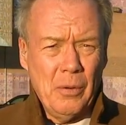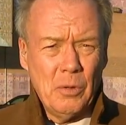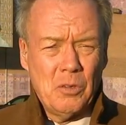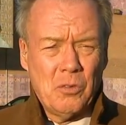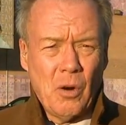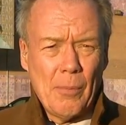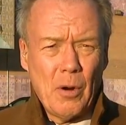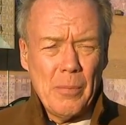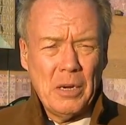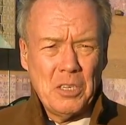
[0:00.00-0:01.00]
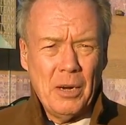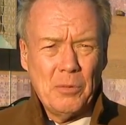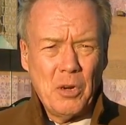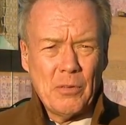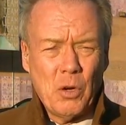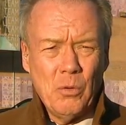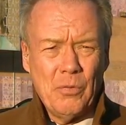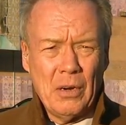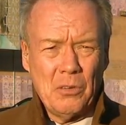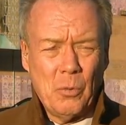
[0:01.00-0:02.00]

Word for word: Here in Strawberry Mansion, I'm Jeff Colfox,